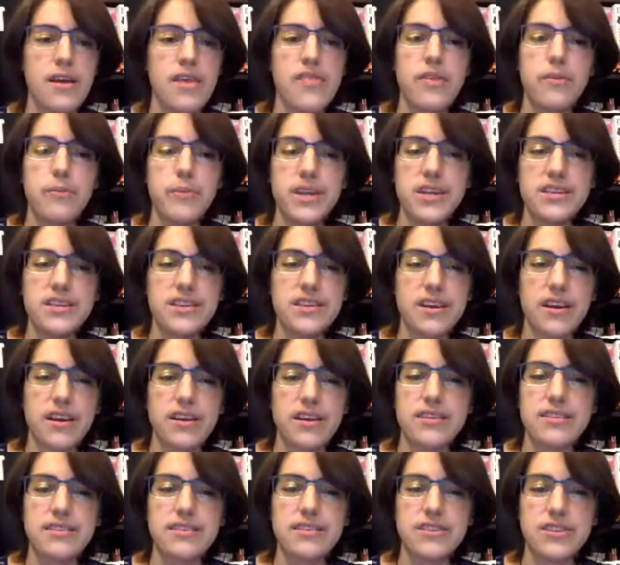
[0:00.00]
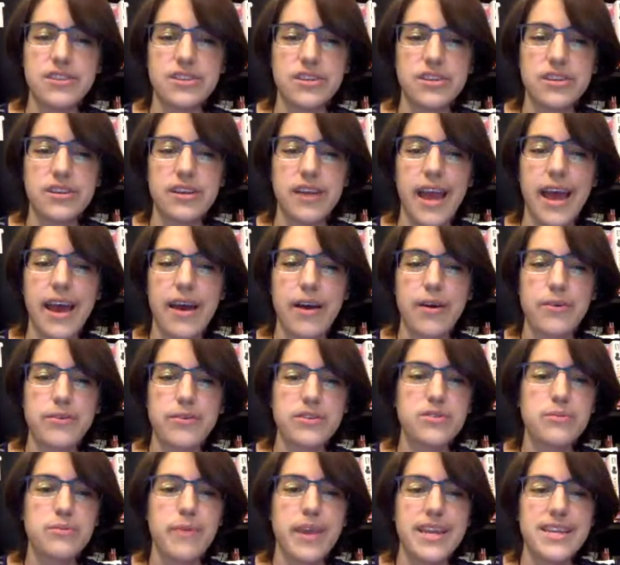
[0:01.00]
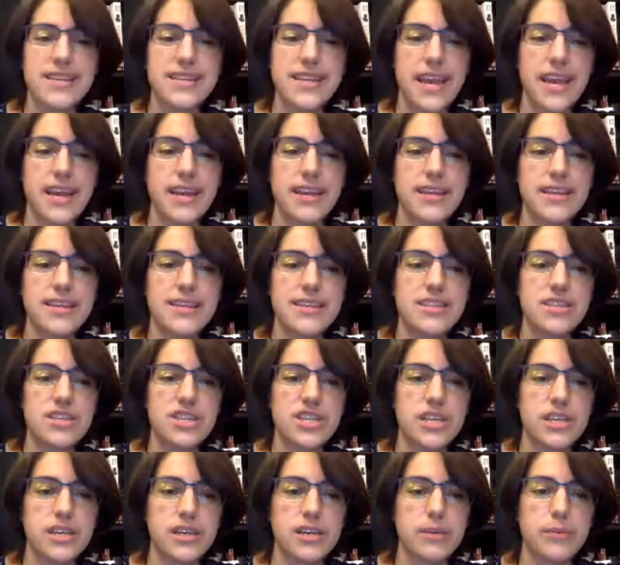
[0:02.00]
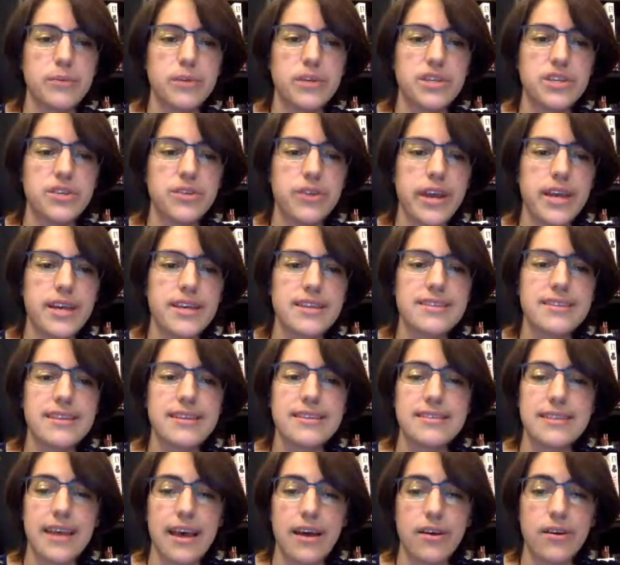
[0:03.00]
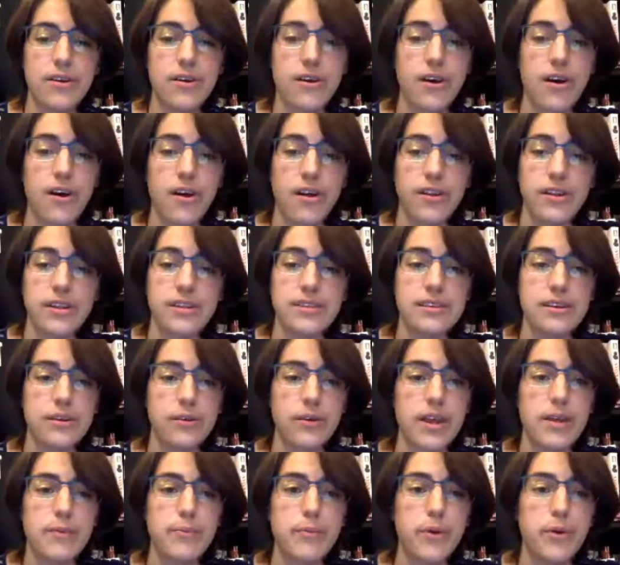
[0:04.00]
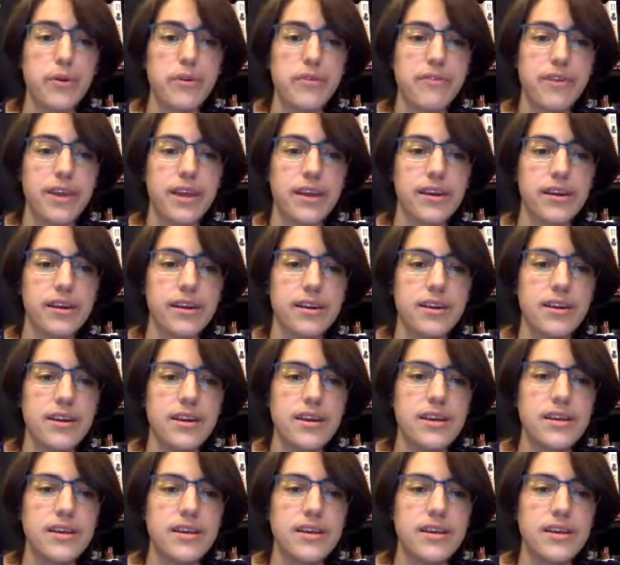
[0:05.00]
The Minotaur isn't sure how to maintain his cheer, but Shreya says alcohol is a great motivator.